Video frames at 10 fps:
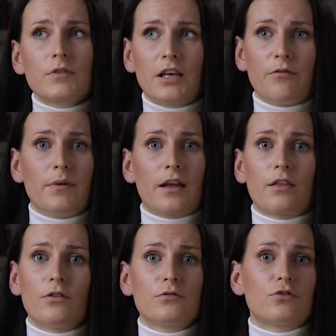give me a
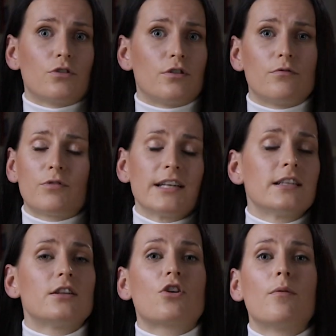thought, or write
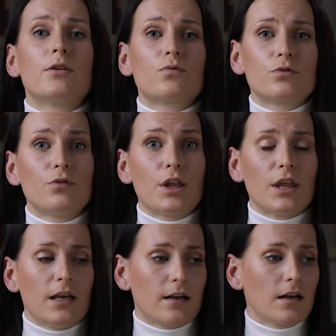in the comment what do you
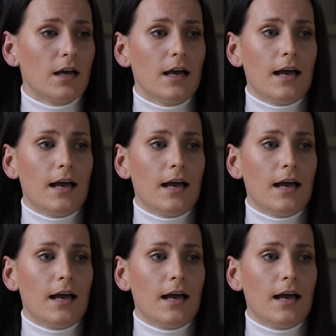think.